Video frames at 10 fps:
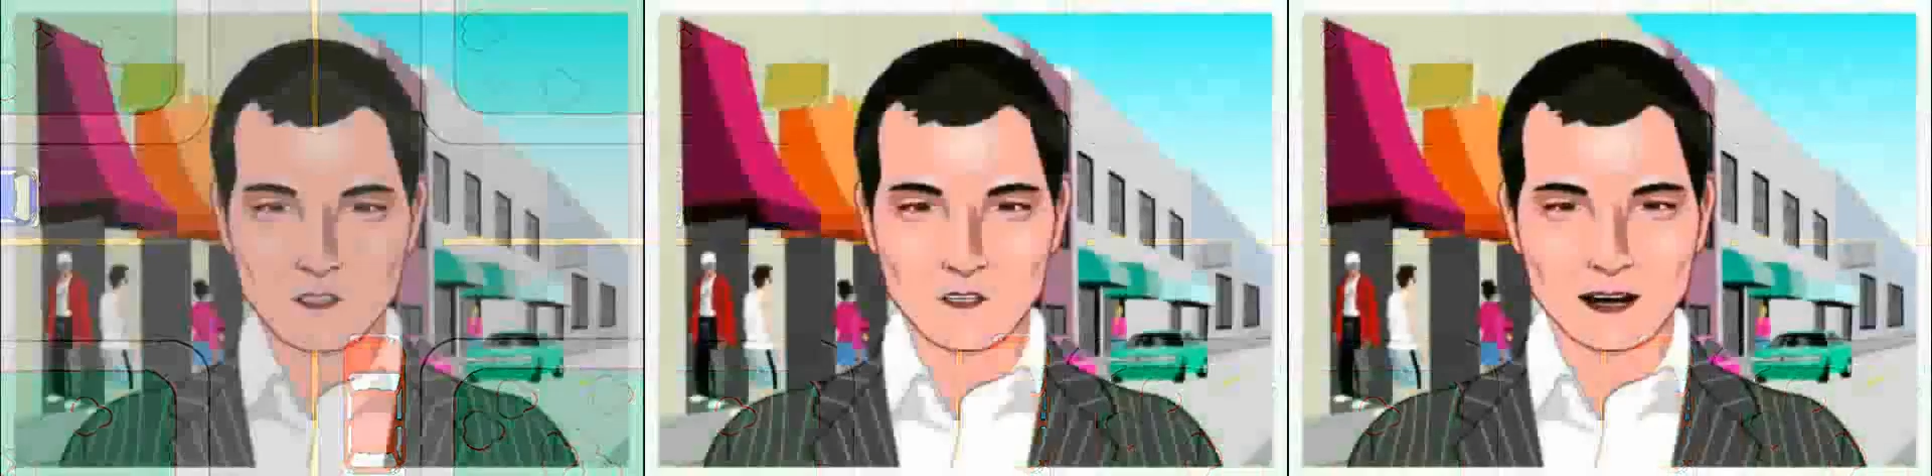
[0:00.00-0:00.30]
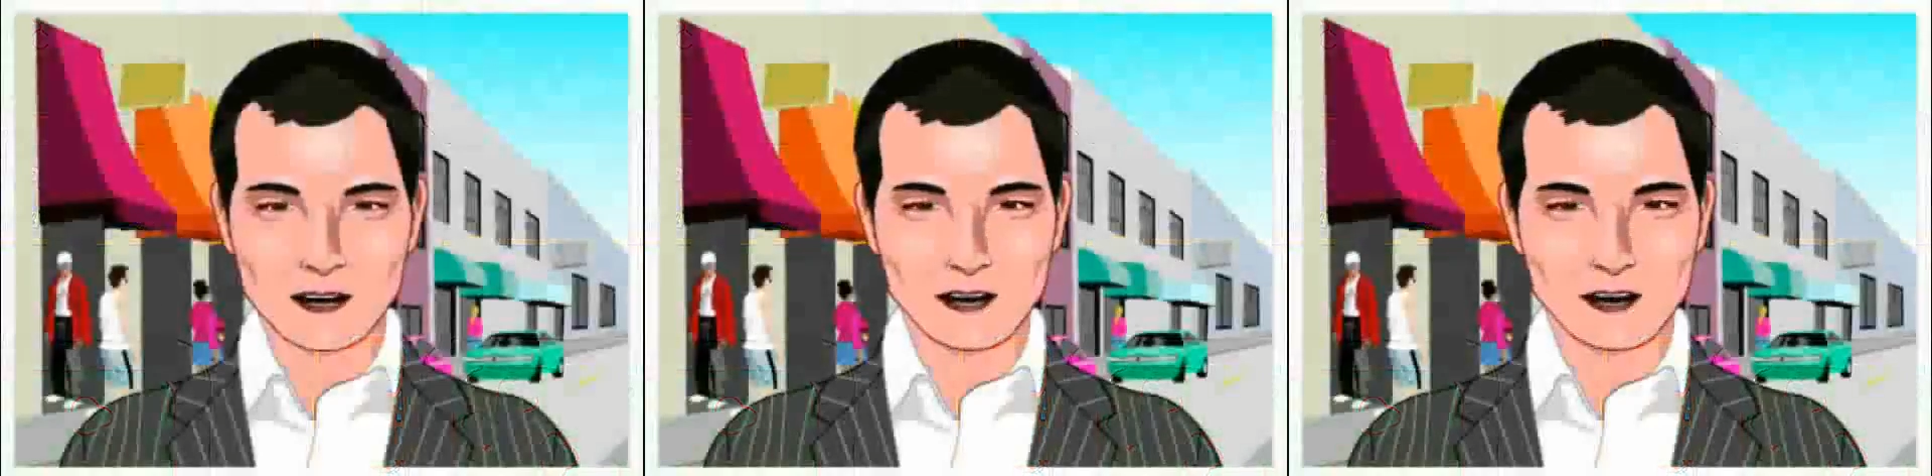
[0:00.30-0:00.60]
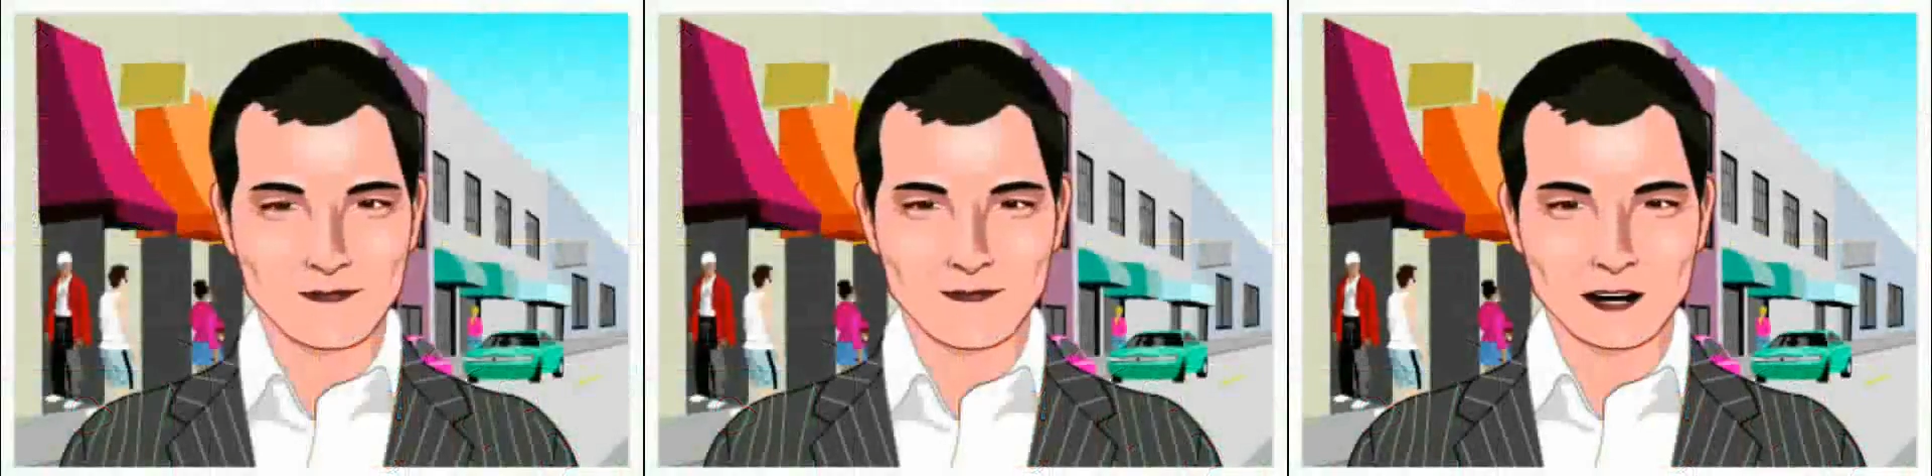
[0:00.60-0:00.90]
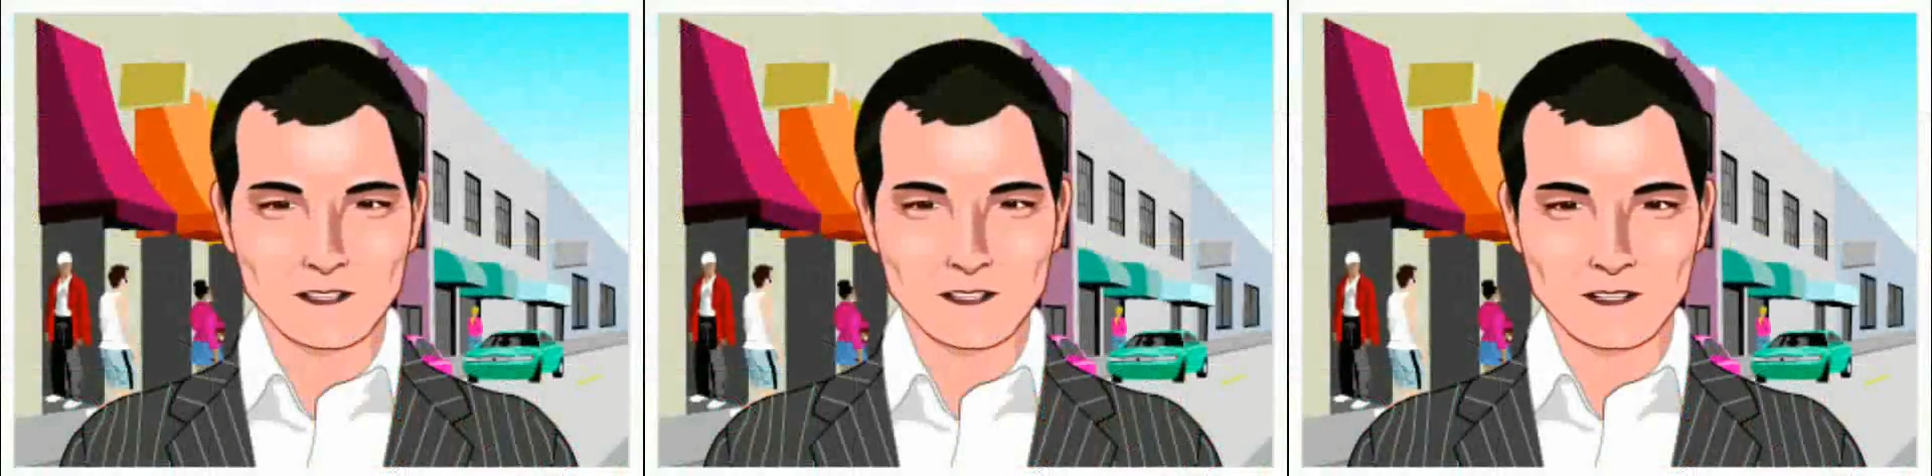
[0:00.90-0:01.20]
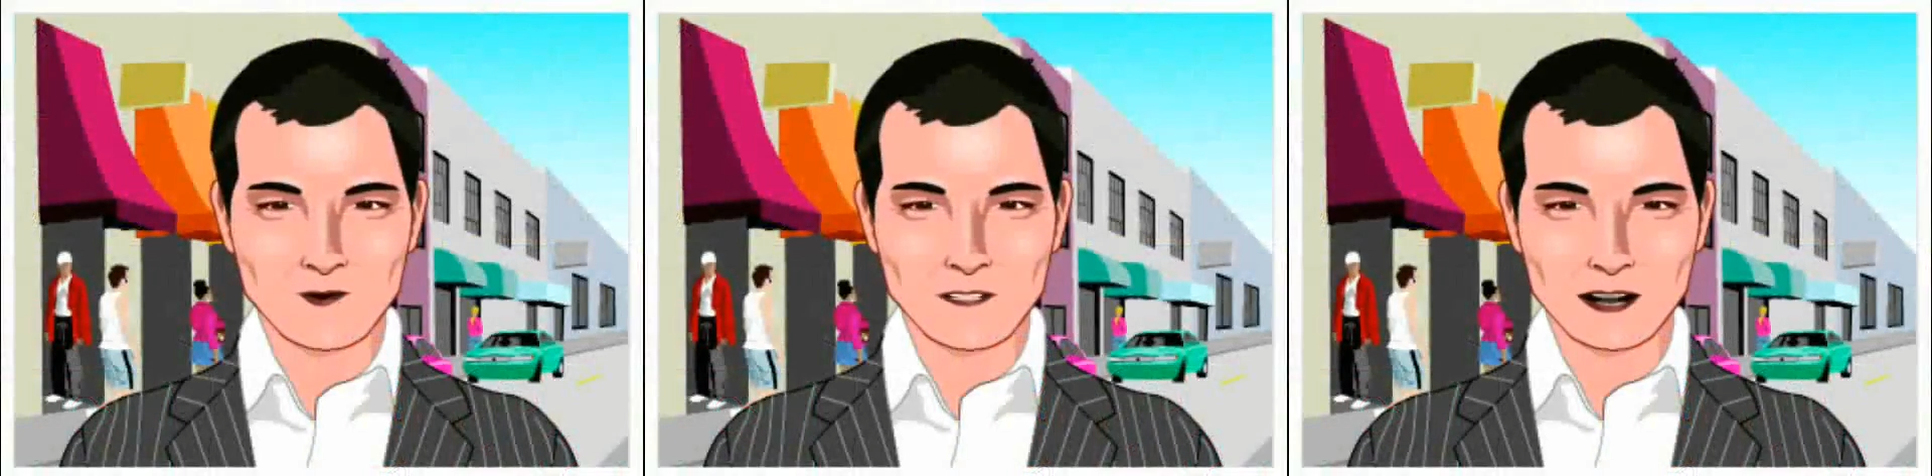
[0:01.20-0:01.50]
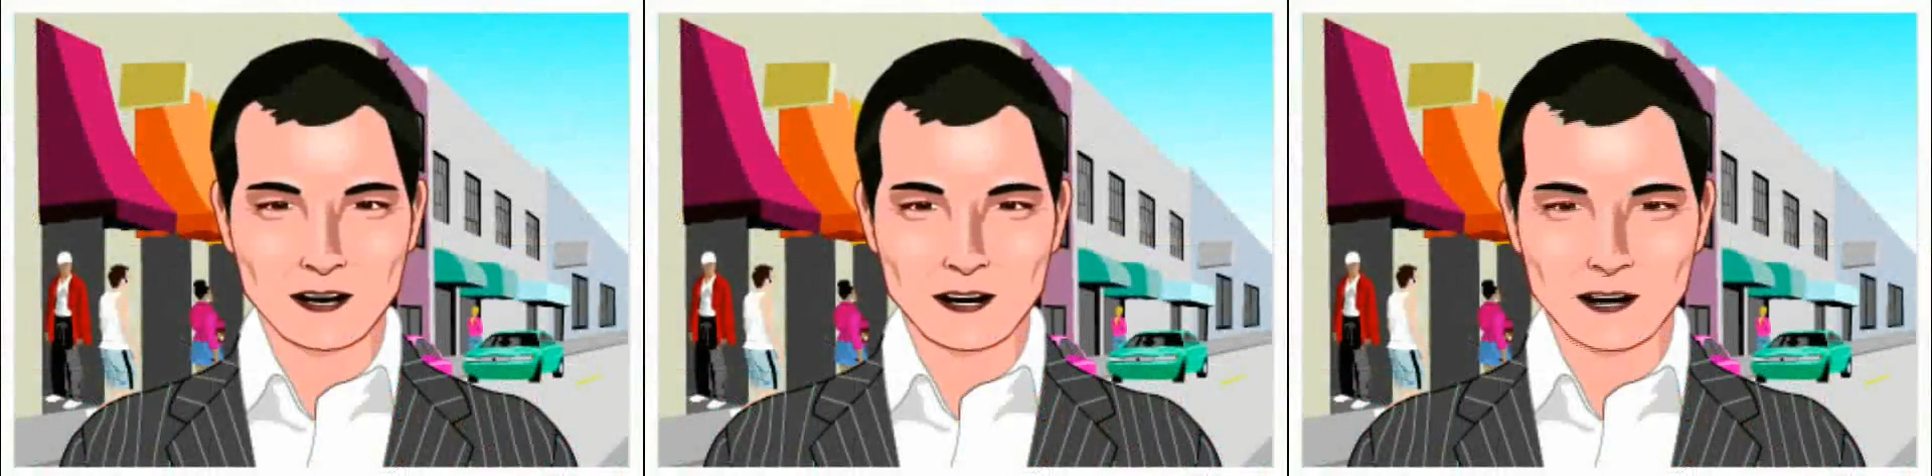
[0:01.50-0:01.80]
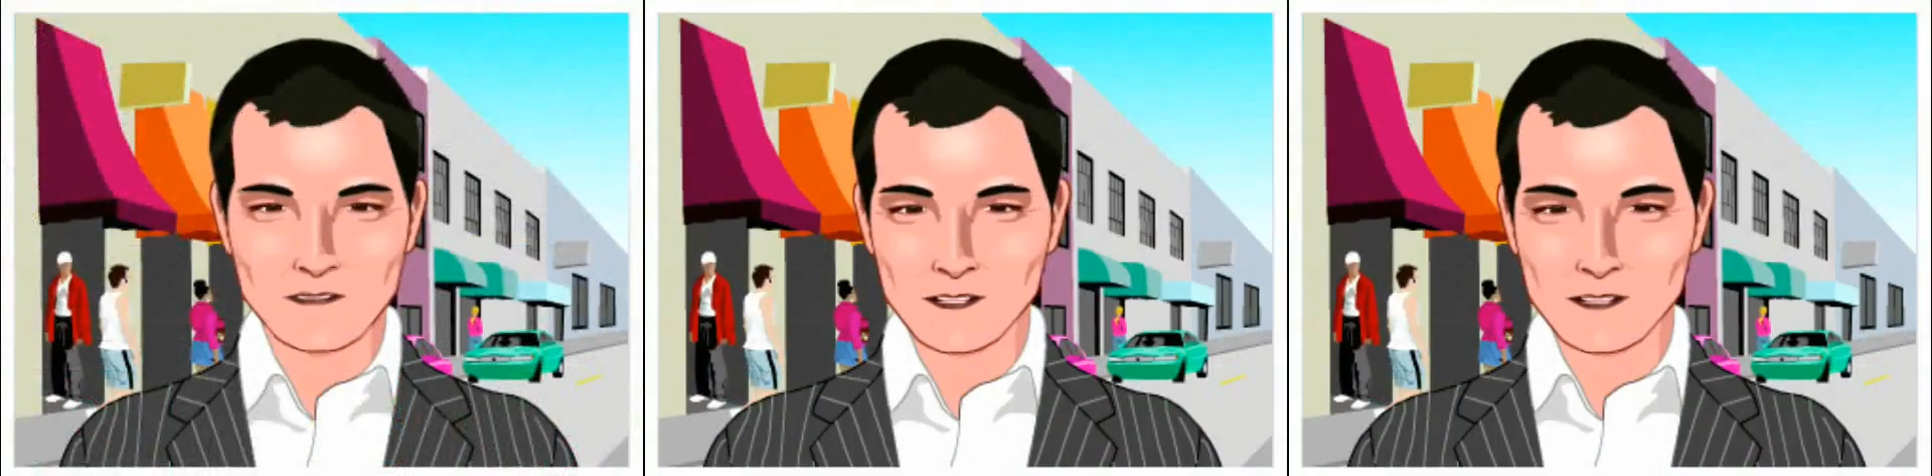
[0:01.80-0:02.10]
traffic on your
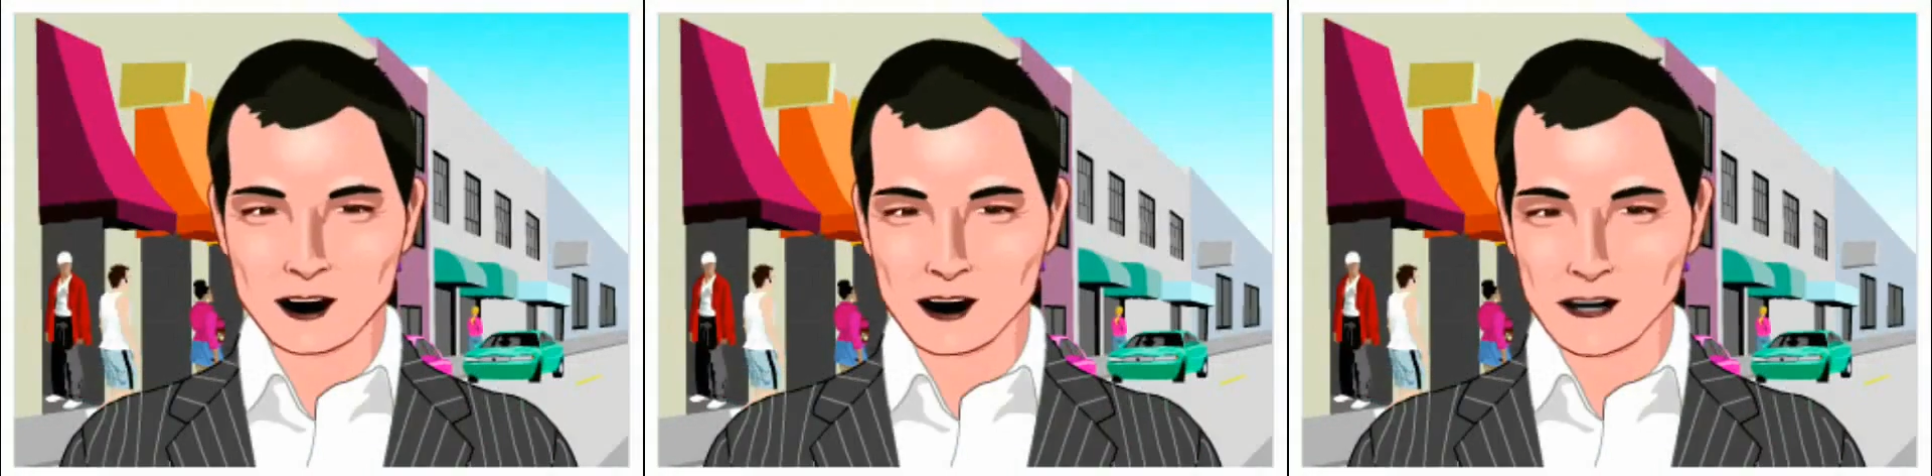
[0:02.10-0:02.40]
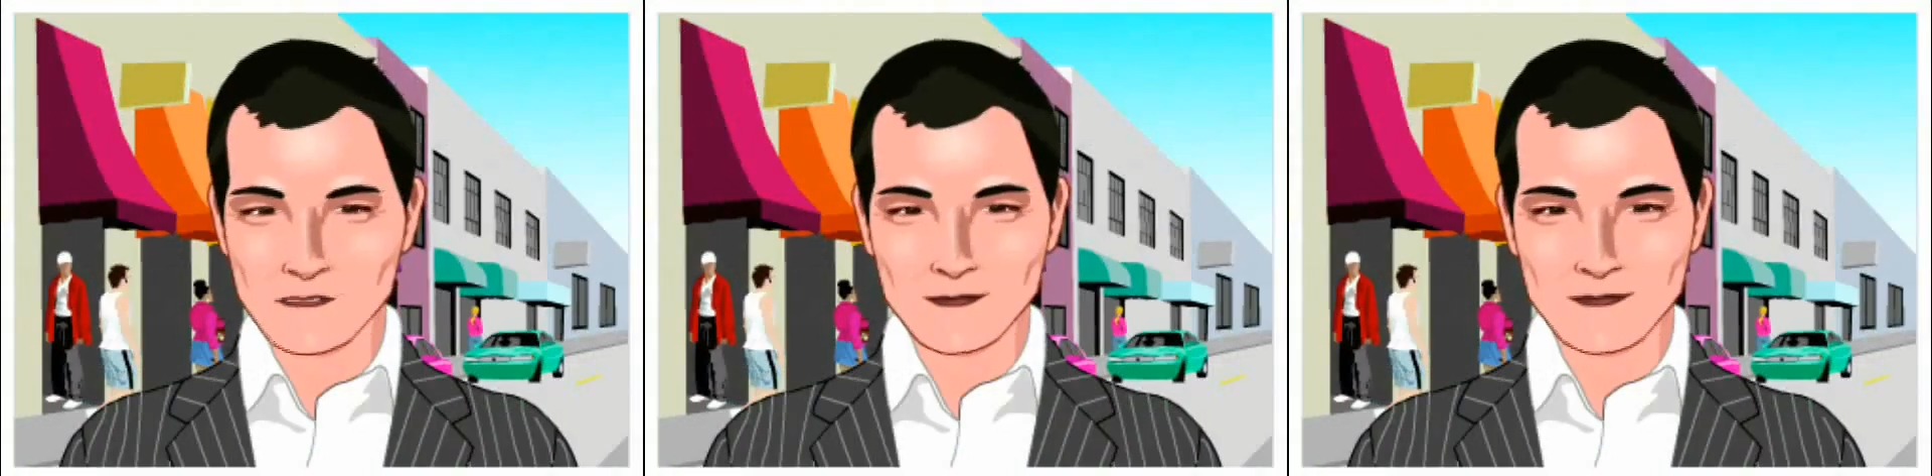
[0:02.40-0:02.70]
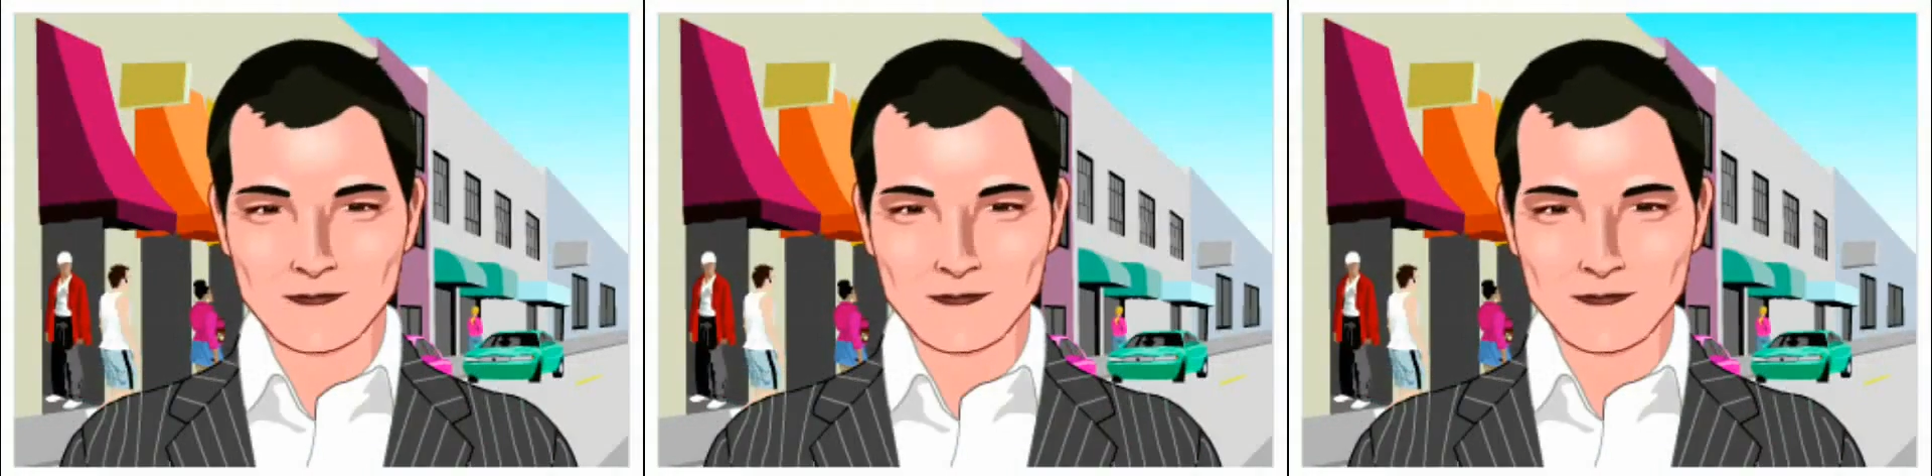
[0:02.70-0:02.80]
right-hand side.